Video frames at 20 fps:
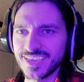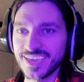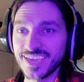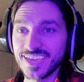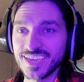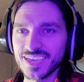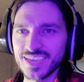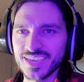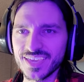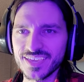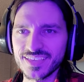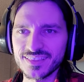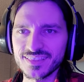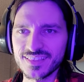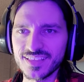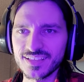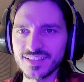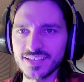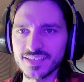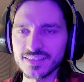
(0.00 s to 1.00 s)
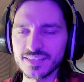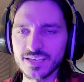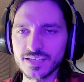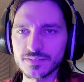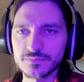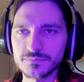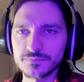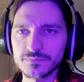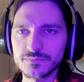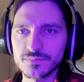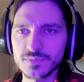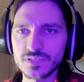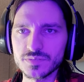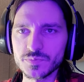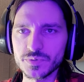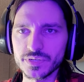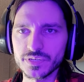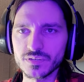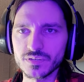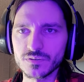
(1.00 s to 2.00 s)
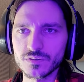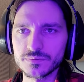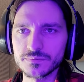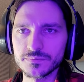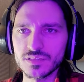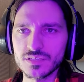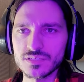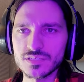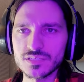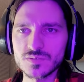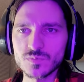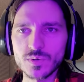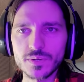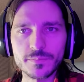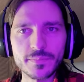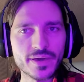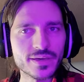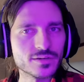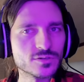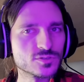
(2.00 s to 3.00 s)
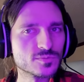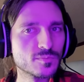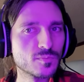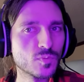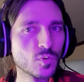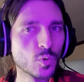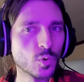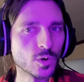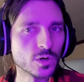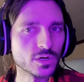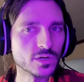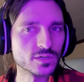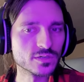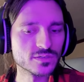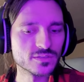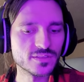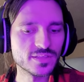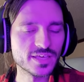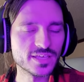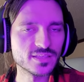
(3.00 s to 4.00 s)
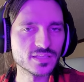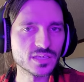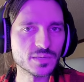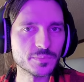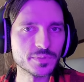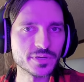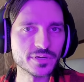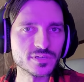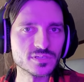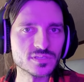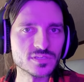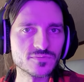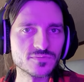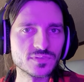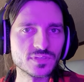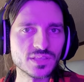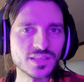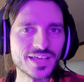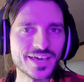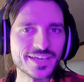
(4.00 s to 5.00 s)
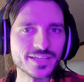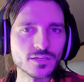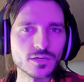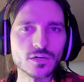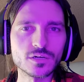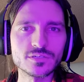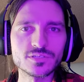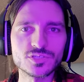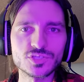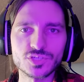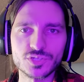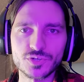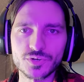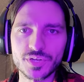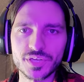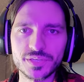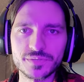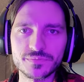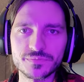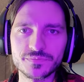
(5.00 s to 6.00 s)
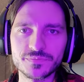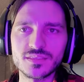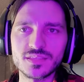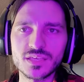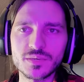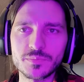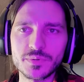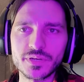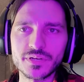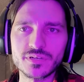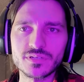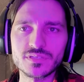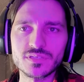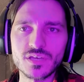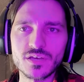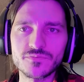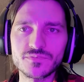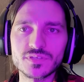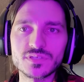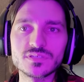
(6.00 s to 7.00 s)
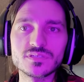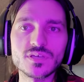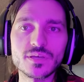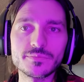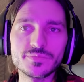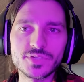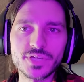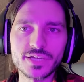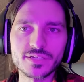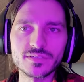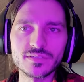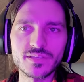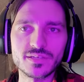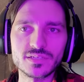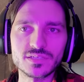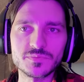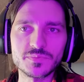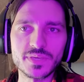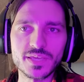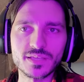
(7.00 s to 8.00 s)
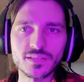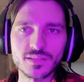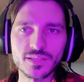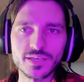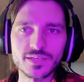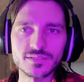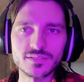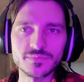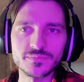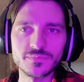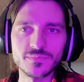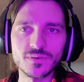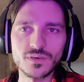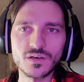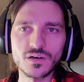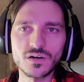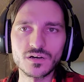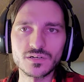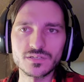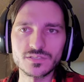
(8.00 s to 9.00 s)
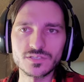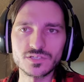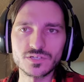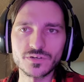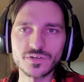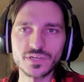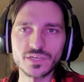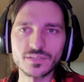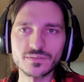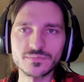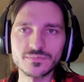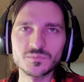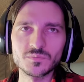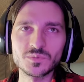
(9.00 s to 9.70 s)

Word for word: Hey, I like that. That's pretty cool. This is what matters more than the appearance of the light on screen the appearance of the subject that is being lit on screen.